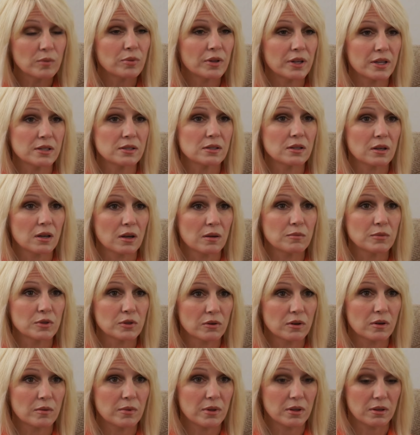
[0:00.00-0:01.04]
place it comes
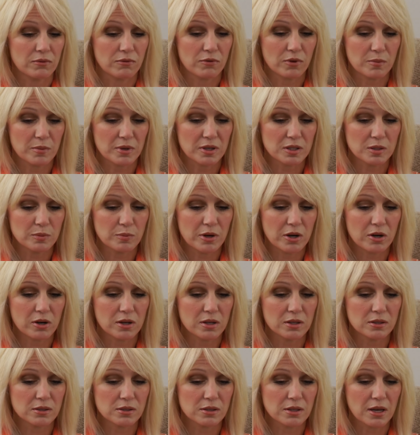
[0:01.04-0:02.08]
from, and from
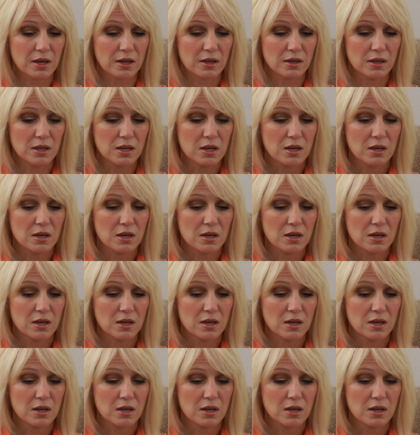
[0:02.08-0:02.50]
experience, that,